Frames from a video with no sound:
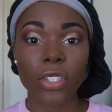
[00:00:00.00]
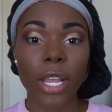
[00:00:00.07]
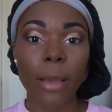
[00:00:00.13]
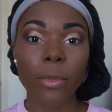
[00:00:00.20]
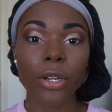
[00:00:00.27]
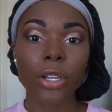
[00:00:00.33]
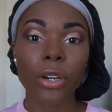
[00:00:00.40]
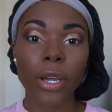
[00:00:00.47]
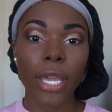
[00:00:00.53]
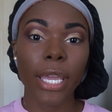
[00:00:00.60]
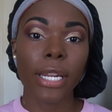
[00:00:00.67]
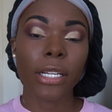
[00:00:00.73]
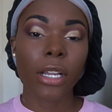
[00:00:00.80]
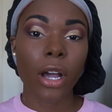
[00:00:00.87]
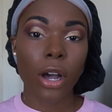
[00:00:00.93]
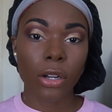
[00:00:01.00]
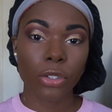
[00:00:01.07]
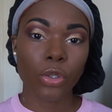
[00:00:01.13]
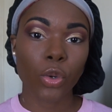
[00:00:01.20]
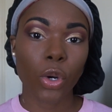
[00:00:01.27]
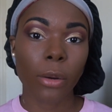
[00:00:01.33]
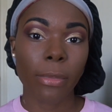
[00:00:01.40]
So now I'm gonna go ahead and
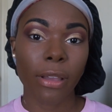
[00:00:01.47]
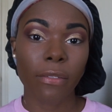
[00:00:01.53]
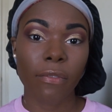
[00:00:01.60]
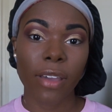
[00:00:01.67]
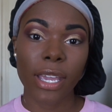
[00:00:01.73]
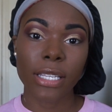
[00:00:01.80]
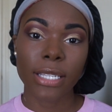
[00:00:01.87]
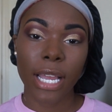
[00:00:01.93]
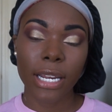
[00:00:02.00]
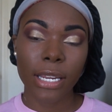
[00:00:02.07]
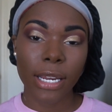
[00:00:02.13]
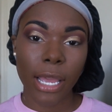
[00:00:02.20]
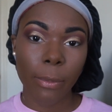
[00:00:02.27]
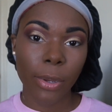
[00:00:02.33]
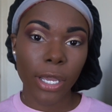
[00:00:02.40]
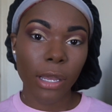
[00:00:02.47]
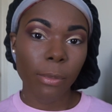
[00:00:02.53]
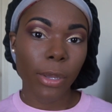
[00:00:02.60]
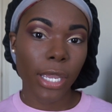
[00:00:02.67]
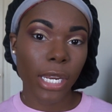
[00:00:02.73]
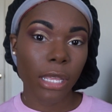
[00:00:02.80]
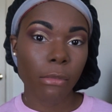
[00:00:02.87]
contour my face. I did not pick up
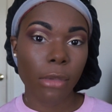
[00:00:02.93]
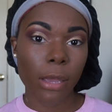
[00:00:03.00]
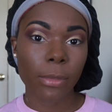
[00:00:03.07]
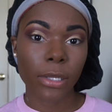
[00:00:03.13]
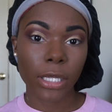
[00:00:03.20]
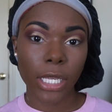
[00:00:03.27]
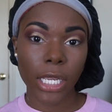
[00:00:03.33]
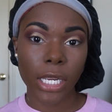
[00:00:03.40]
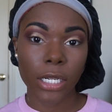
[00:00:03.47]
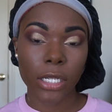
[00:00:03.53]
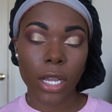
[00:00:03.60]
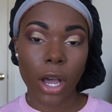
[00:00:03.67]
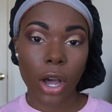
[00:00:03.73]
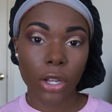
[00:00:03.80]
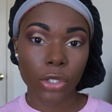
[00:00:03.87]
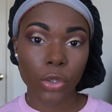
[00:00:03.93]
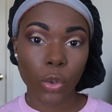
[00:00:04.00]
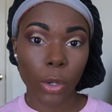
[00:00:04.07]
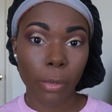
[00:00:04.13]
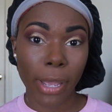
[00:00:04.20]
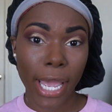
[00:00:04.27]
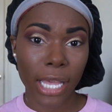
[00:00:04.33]
any Maybelline
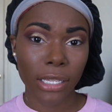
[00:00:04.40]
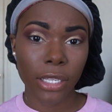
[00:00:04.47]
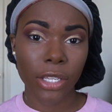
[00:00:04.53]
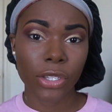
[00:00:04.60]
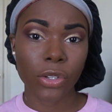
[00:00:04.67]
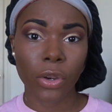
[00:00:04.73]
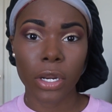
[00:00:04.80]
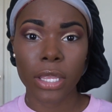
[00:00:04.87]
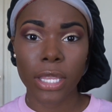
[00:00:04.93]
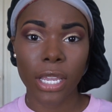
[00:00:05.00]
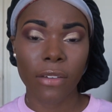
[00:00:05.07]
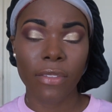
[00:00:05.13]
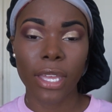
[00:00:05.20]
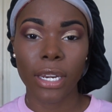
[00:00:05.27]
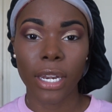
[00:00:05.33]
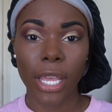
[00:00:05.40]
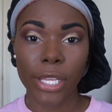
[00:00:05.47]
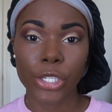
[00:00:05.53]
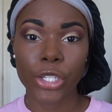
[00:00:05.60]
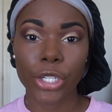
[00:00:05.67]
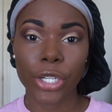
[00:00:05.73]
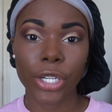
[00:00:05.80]
contour palettes or anything of that
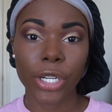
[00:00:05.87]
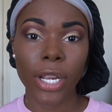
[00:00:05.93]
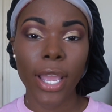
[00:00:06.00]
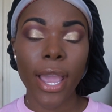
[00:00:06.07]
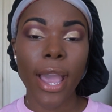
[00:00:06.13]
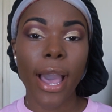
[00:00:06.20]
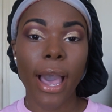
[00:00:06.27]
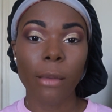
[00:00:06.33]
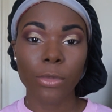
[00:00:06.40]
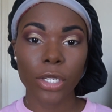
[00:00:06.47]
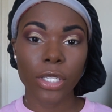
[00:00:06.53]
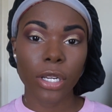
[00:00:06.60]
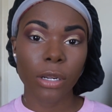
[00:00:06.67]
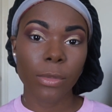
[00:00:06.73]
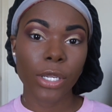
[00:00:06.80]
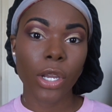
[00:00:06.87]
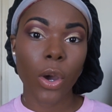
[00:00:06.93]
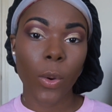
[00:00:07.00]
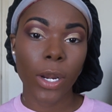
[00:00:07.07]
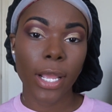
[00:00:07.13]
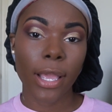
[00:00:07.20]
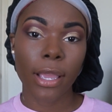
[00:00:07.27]
nature. I'm just gonna be
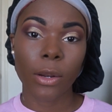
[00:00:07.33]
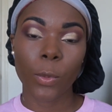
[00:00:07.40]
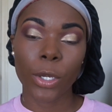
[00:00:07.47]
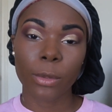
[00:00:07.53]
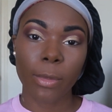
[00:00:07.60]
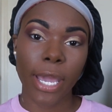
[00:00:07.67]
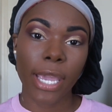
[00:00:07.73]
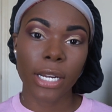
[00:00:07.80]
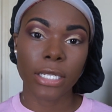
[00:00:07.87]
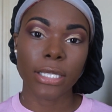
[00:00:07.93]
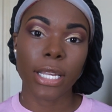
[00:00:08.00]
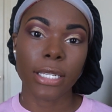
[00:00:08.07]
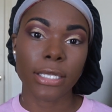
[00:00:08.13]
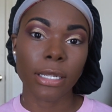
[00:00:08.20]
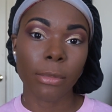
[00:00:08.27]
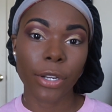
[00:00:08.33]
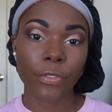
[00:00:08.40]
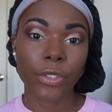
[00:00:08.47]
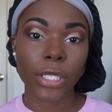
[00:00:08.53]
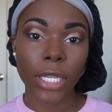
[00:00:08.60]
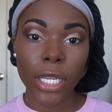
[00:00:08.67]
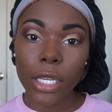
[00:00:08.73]
going in with my Anastasia
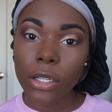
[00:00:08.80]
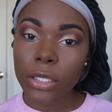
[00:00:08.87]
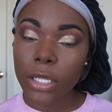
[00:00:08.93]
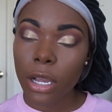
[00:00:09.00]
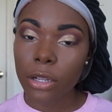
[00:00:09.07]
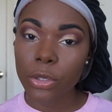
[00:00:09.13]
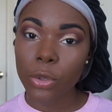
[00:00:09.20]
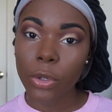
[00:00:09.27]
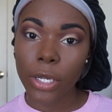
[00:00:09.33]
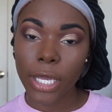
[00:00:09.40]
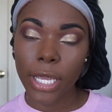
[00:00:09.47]
Beverly Hills contour